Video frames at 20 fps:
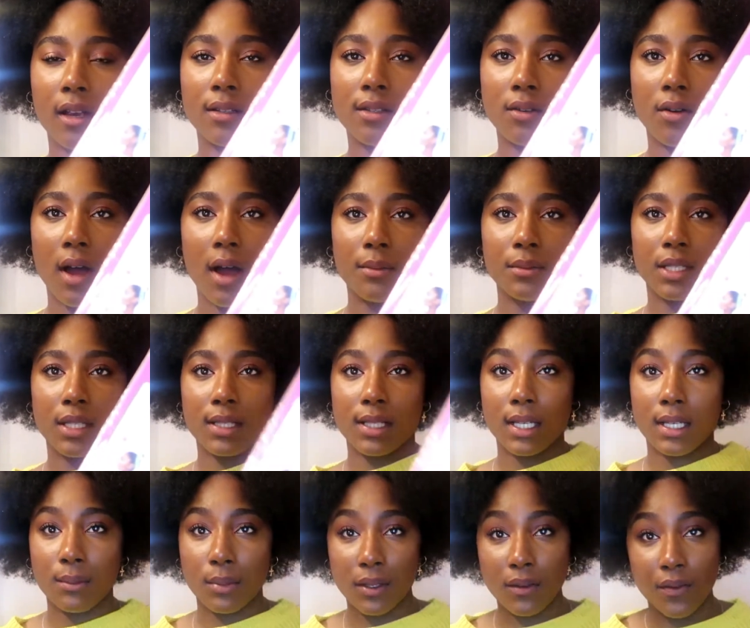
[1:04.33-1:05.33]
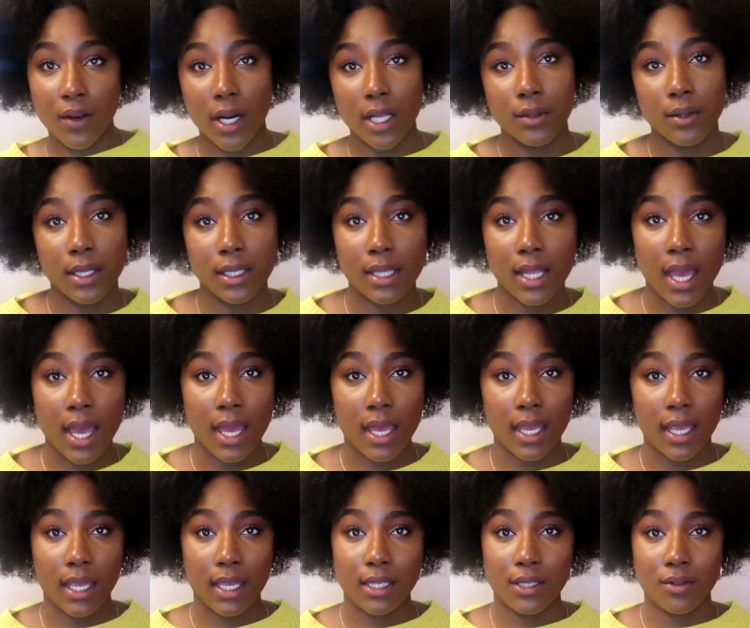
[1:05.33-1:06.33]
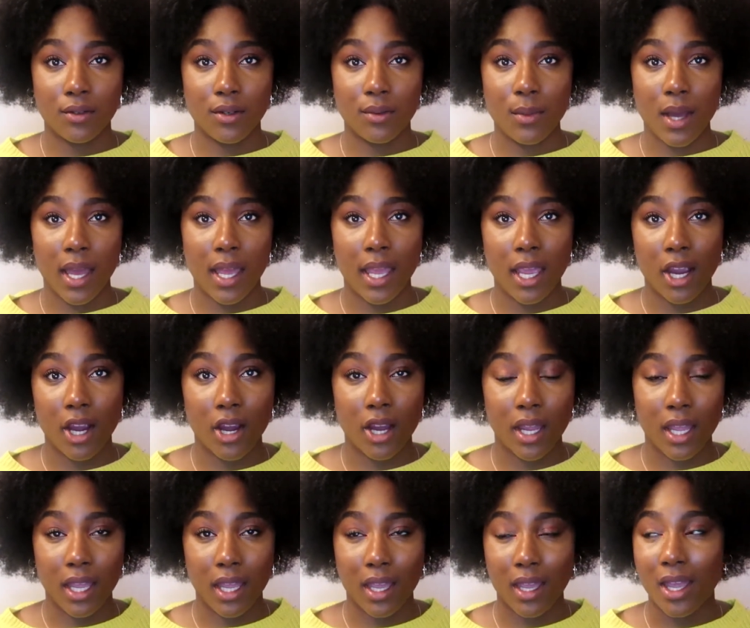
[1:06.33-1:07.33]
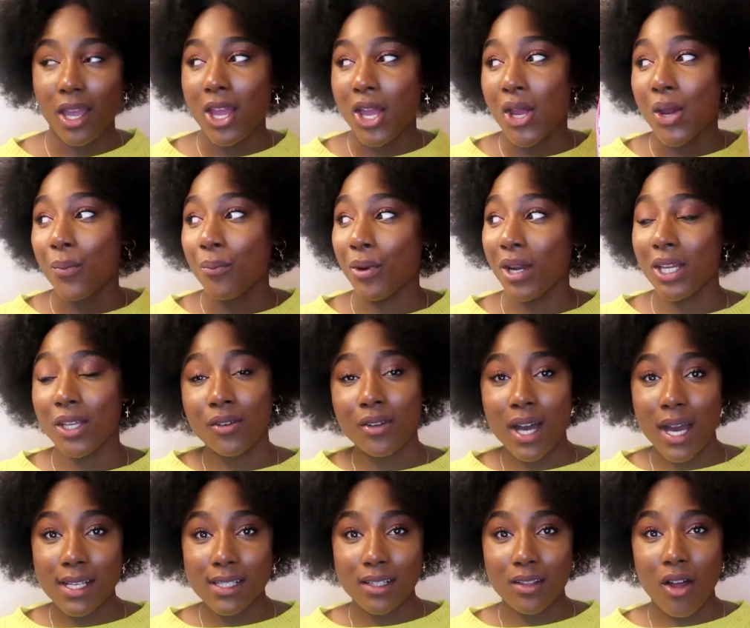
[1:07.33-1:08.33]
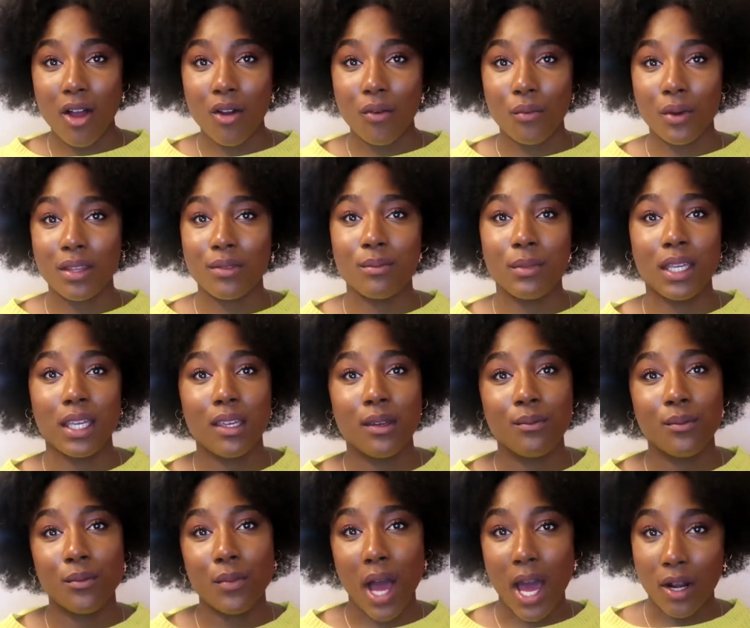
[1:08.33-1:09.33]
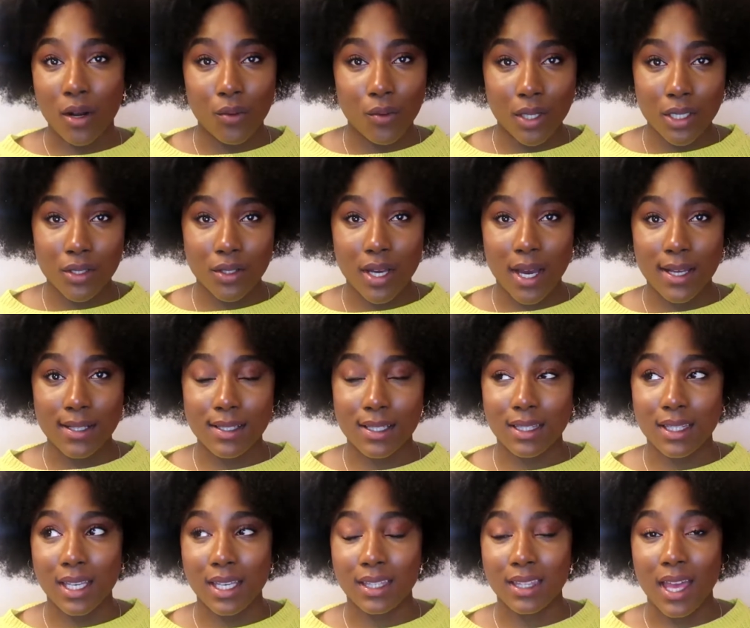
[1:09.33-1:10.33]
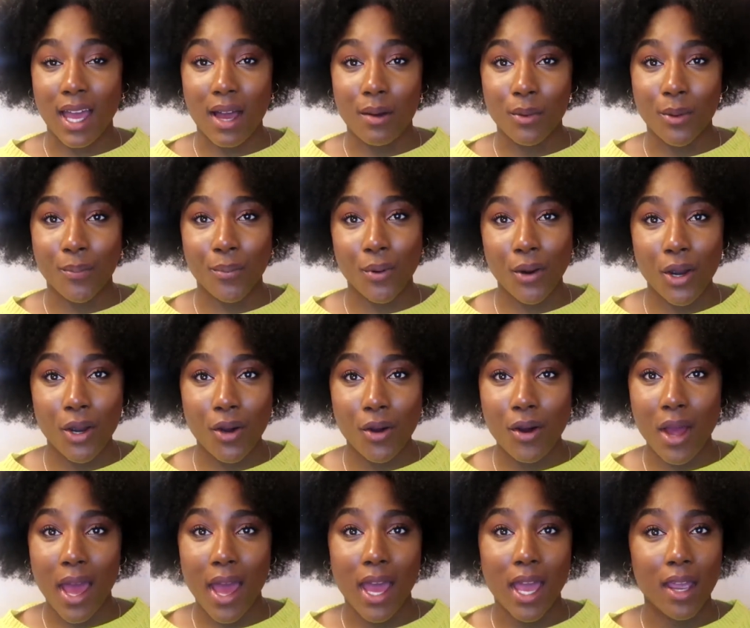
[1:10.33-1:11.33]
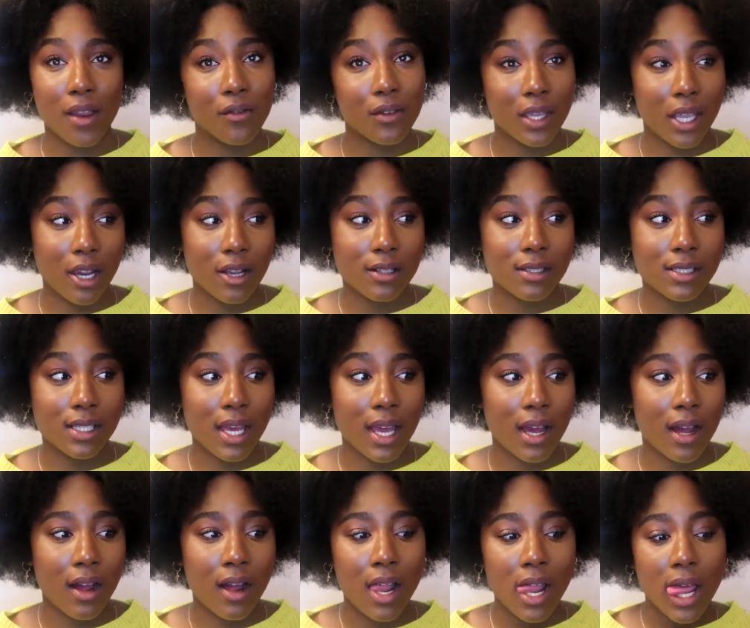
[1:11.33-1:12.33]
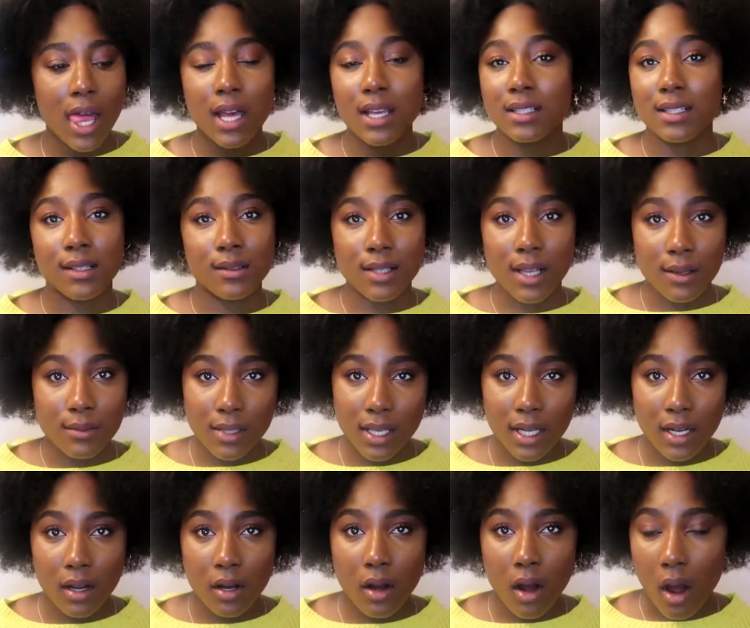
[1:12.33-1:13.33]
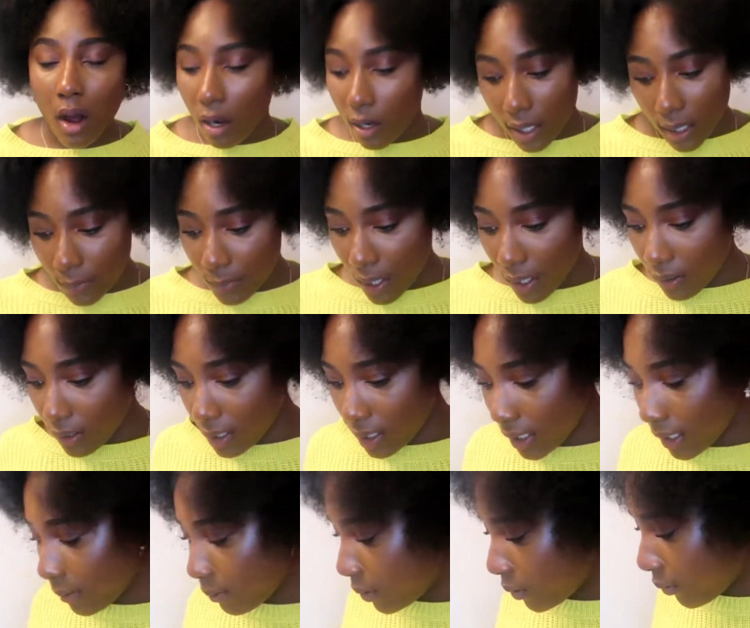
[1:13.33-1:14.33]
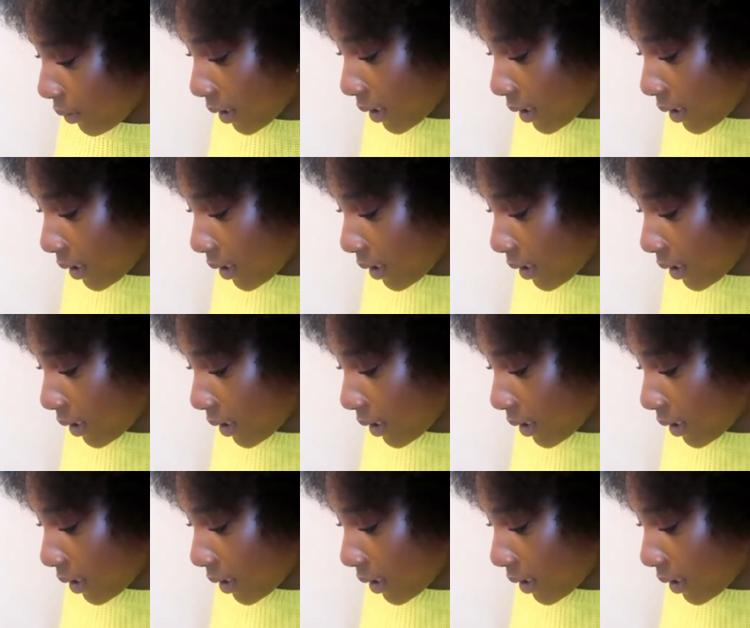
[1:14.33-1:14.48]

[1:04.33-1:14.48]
so I'm just gonna be following that and doing my hair and bring you guys along with me. I don't want you guys to think that I'm a pro at every hairstyle. Sometimes they don't all come out good, but we're